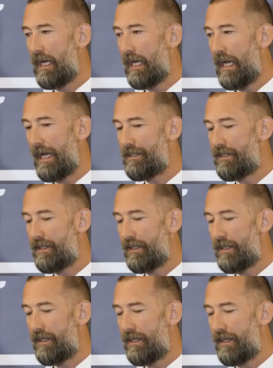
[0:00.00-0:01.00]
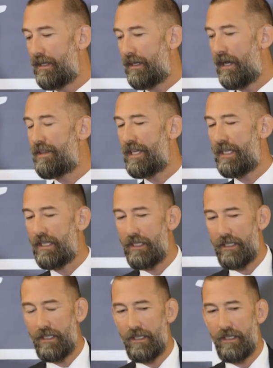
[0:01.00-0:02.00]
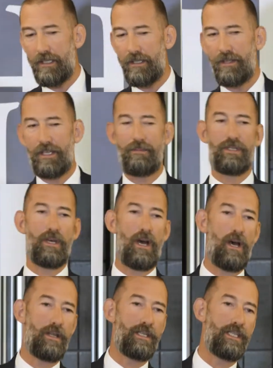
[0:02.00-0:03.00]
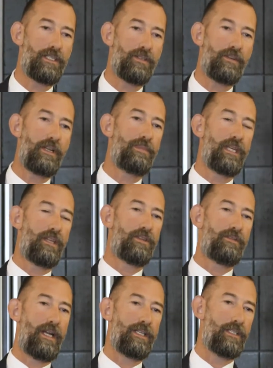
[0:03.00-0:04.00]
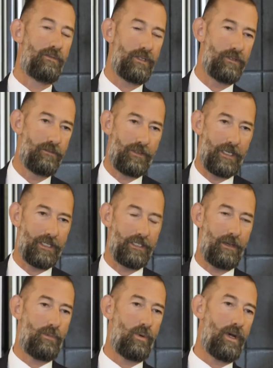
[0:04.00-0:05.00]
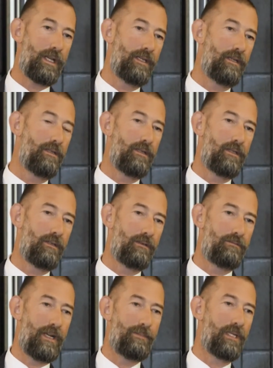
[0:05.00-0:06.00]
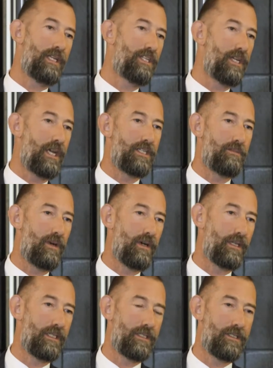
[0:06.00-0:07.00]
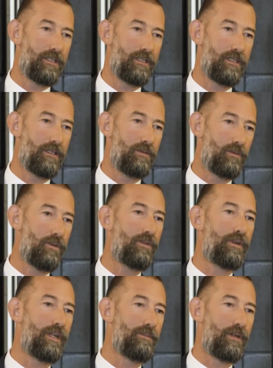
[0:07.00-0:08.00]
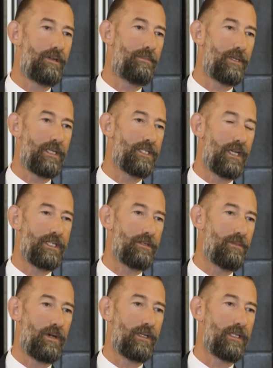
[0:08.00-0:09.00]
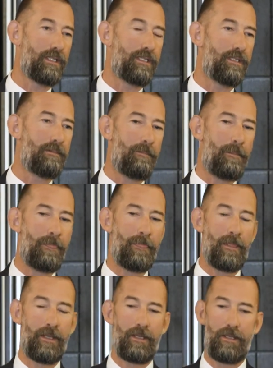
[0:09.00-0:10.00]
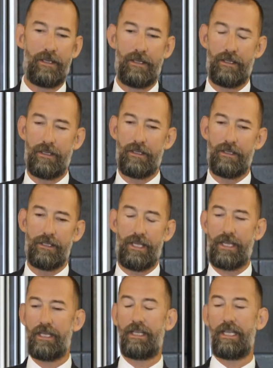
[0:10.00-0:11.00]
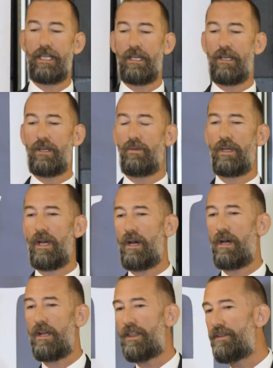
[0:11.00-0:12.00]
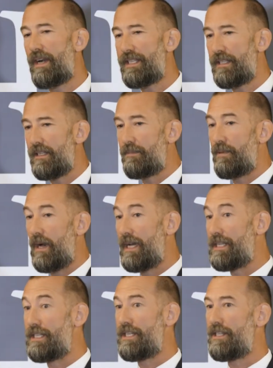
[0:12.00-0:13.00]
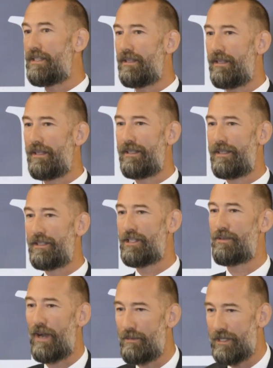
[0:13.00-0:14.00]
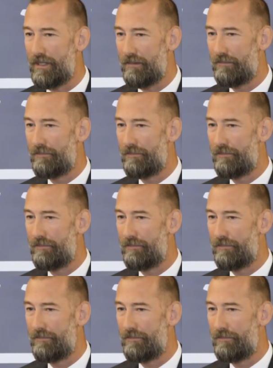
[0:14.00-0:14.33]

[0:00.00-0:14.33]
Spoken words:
And I think the themes are these three big threats that we all face. Number one, rapidly changing markets. We're all threatened by rapidly changing markets. Secondly, we are threatened by digital disruption.